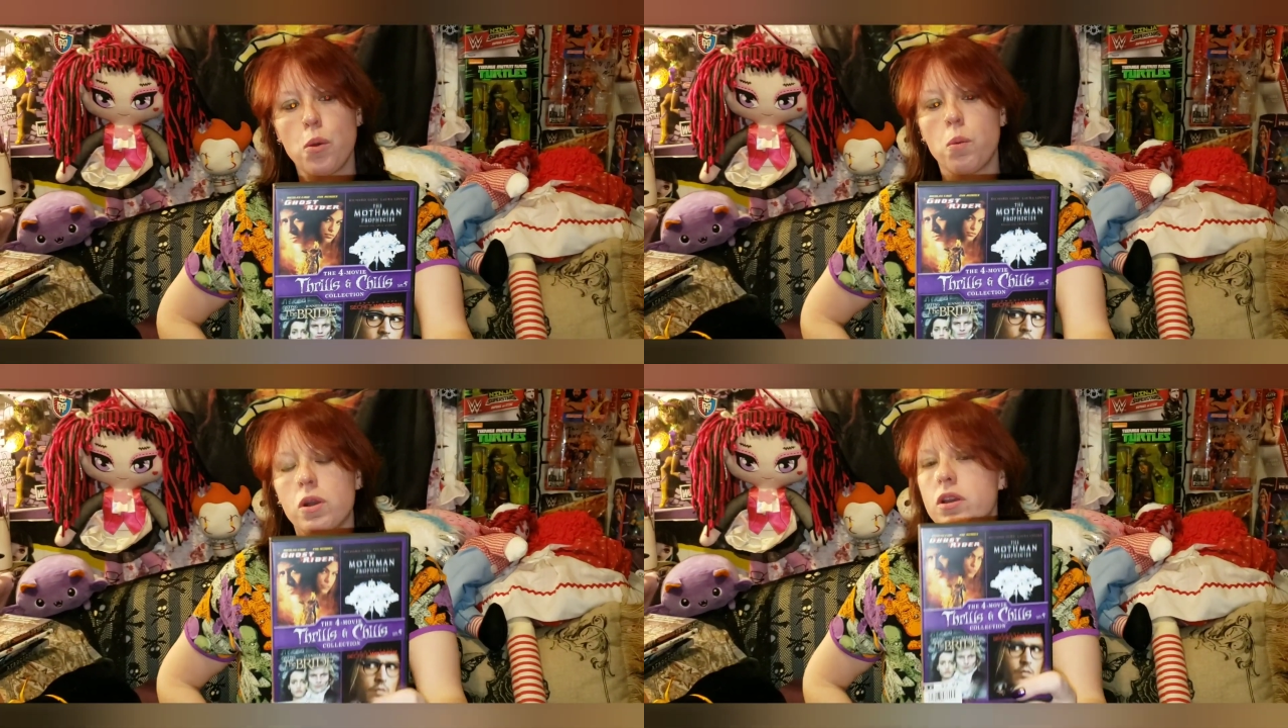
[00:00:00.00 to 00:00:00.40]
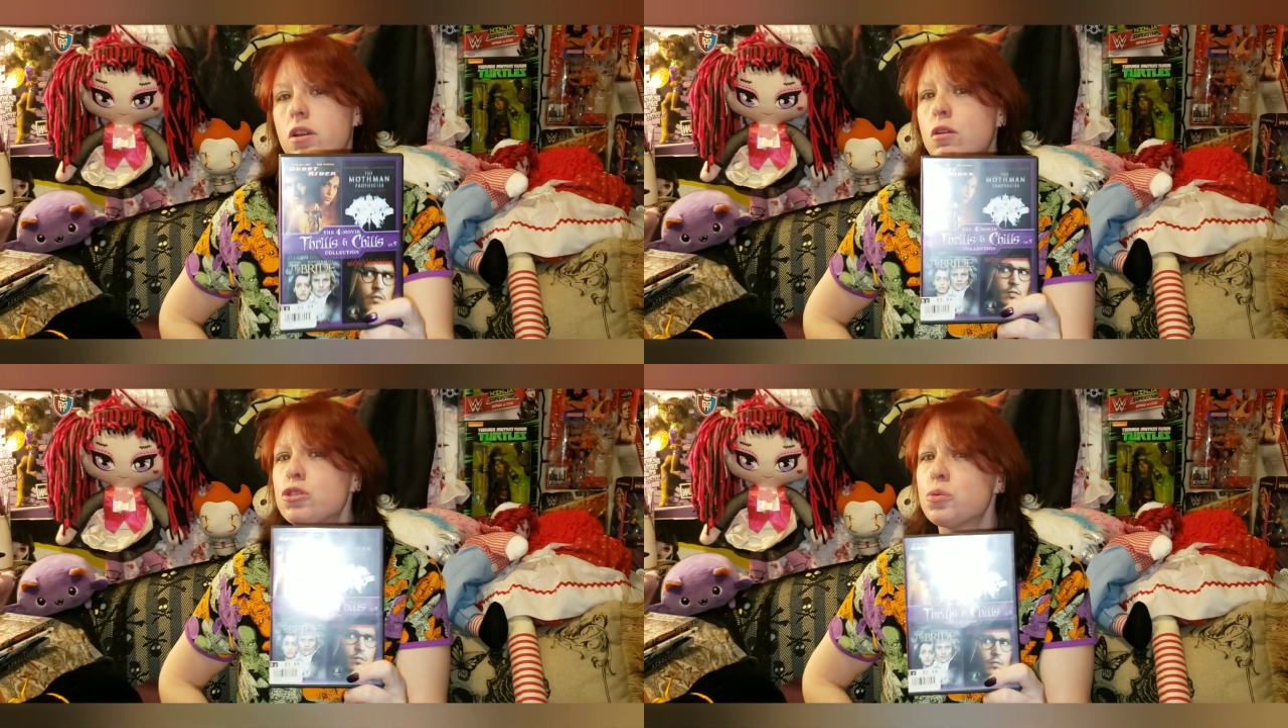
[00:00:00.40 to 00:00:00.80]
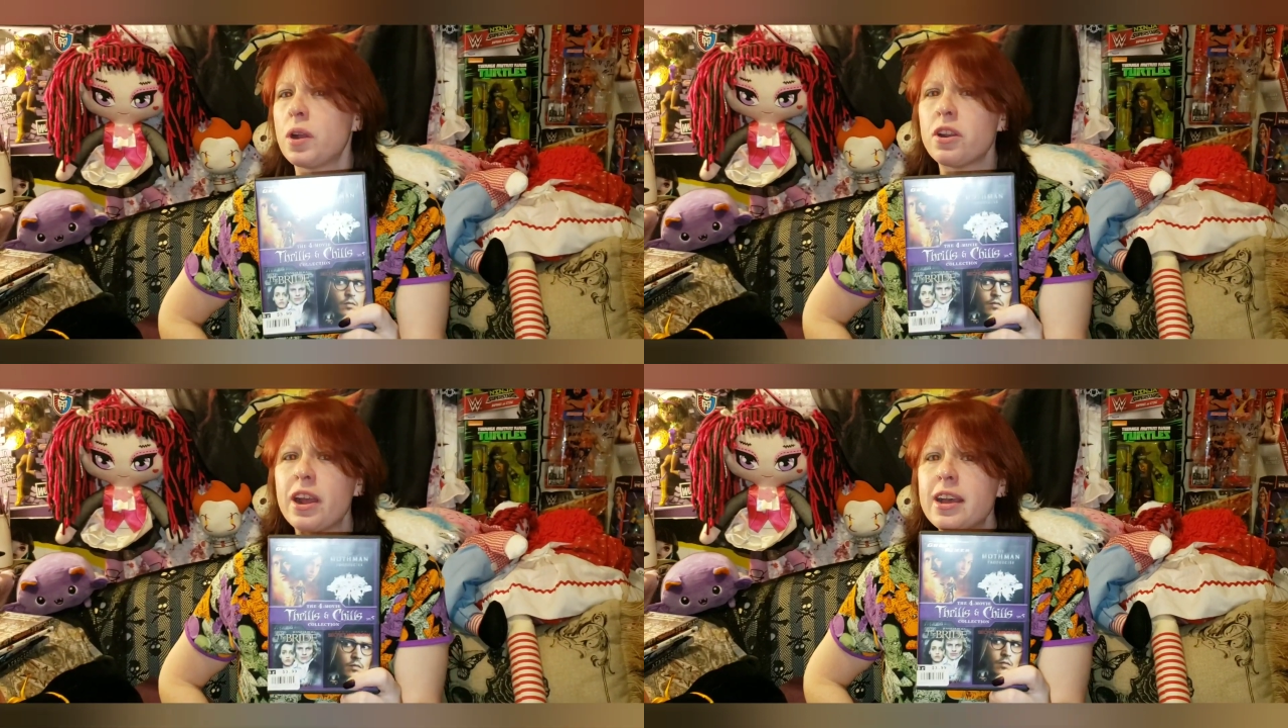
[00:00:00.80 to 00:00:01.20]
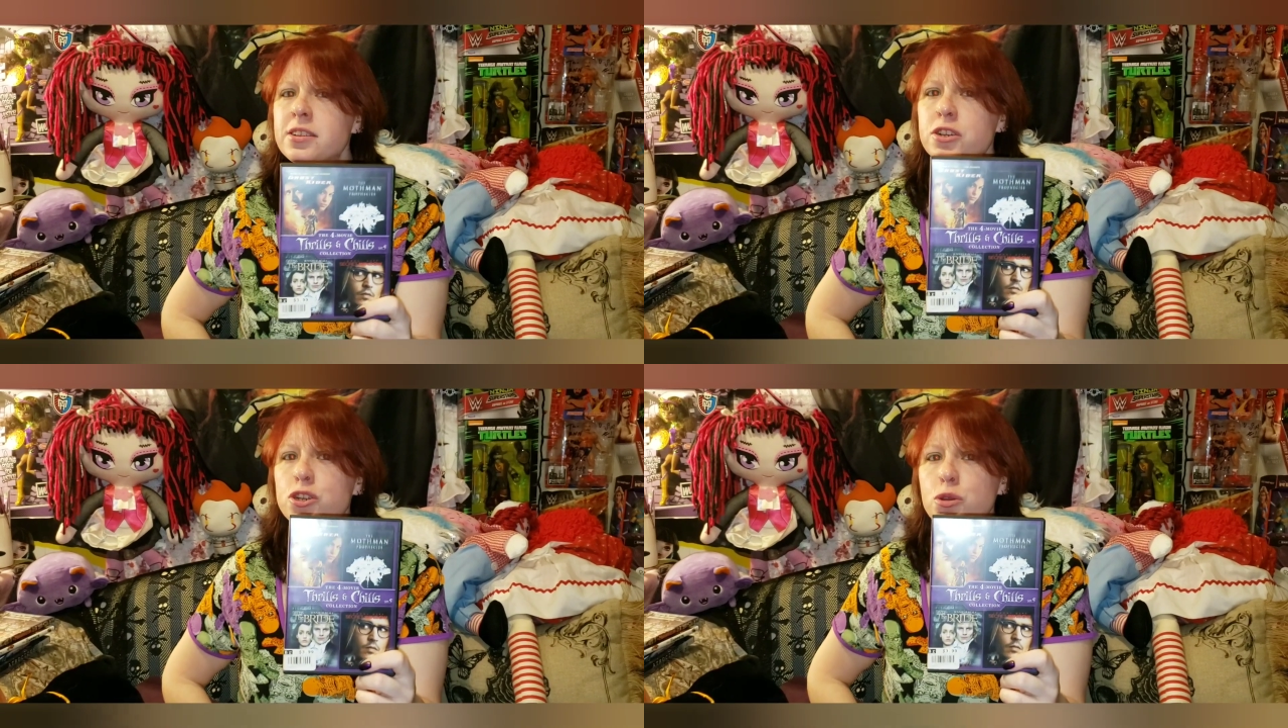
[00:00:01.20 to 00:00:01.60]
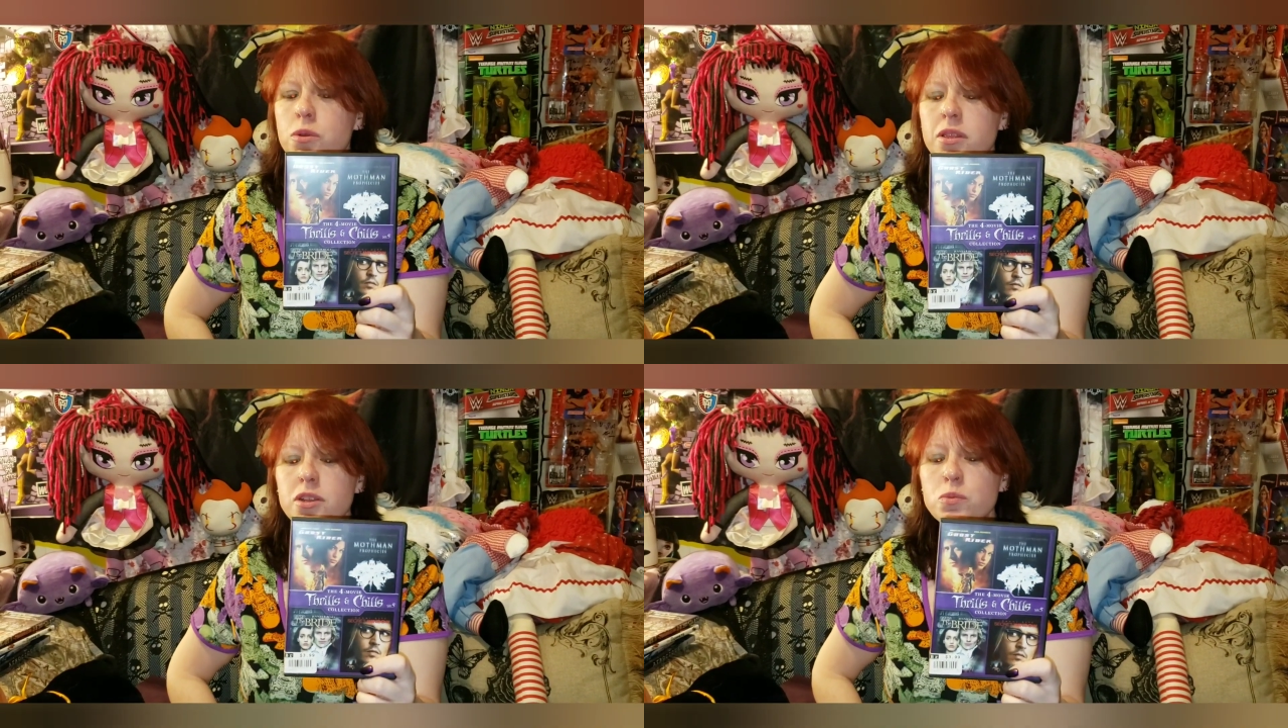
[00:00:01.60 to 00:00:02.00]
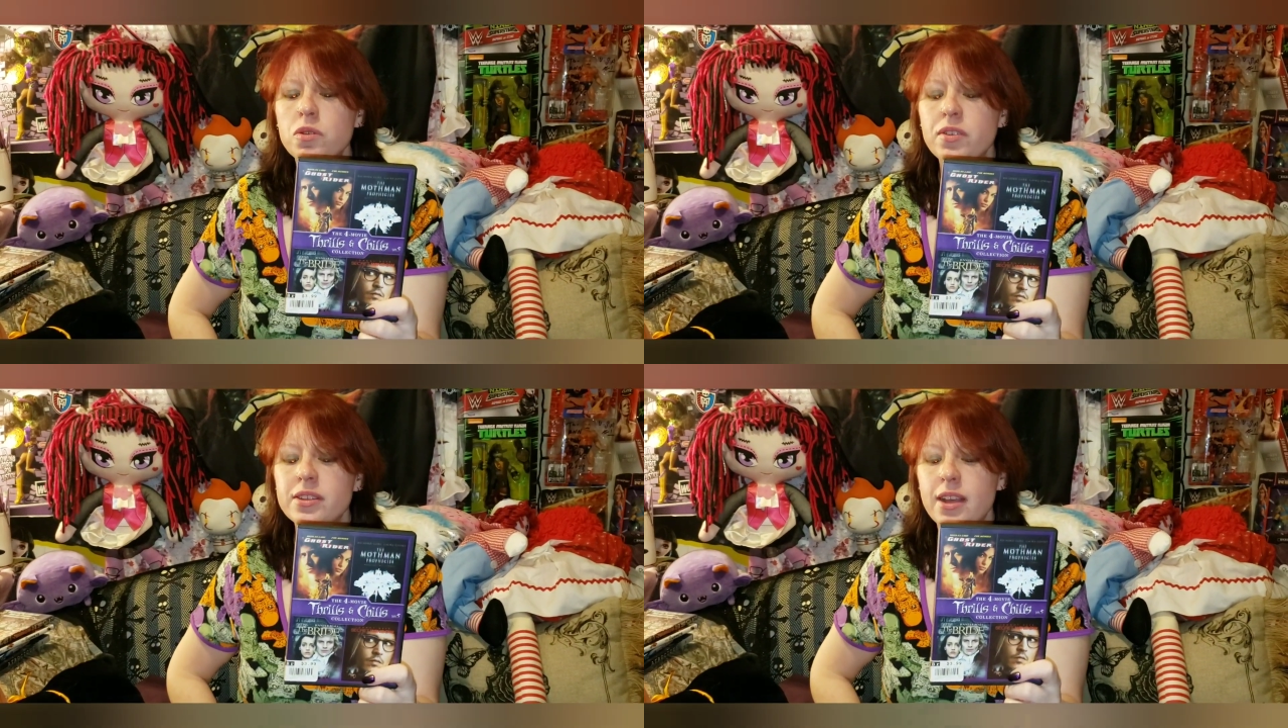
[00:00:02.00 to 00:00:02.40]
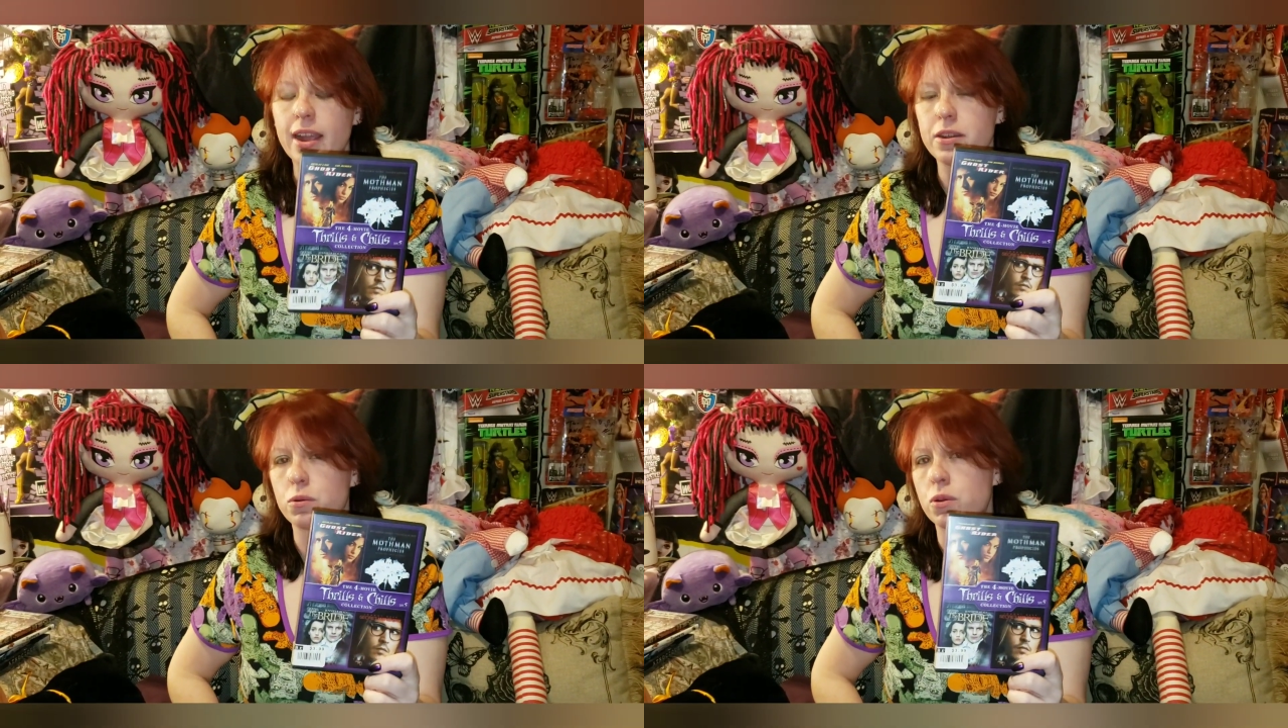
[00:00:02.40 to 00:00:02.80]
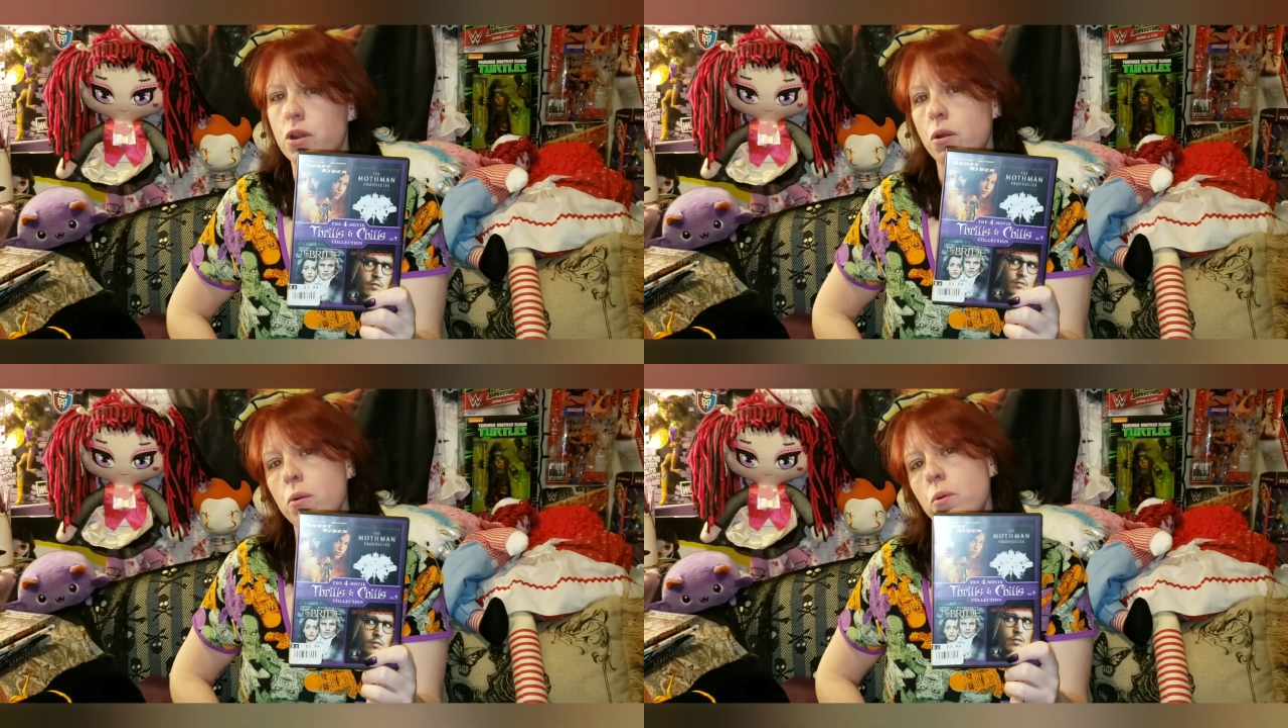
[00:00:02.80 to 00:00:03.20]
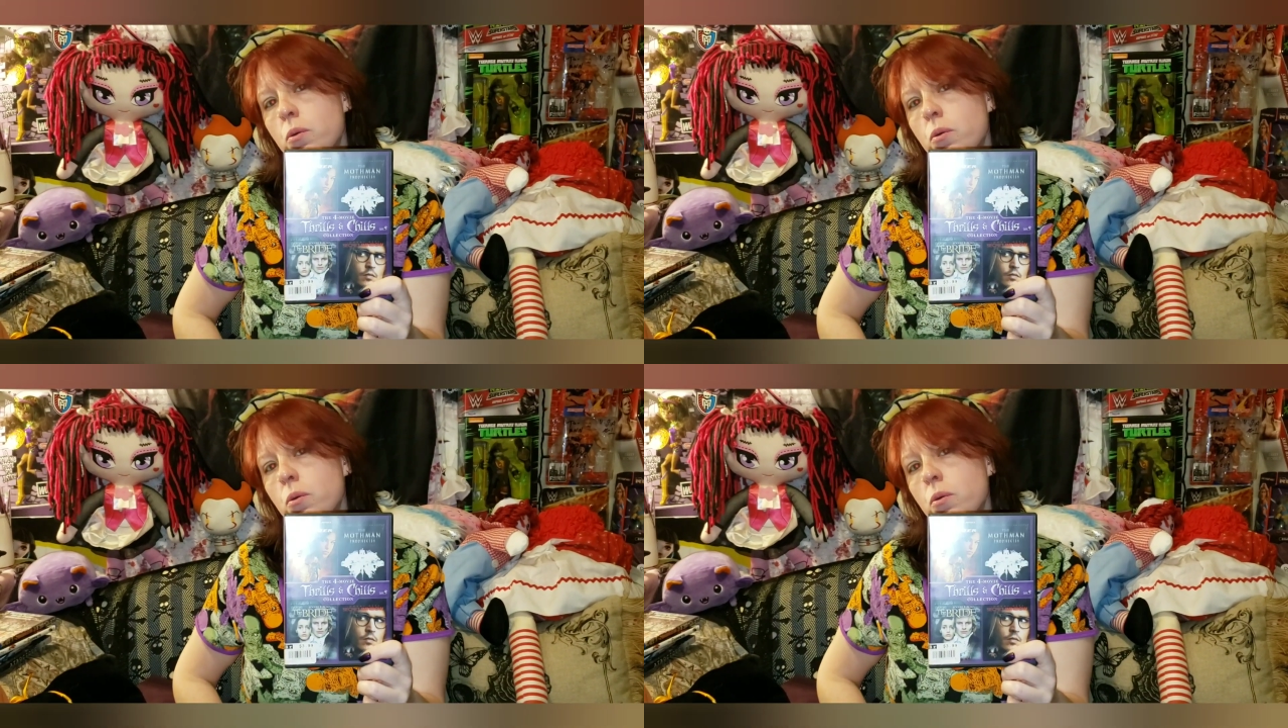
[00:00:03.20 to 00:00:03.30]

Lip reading: What Ghost Rider has to do with these movies, I don't know.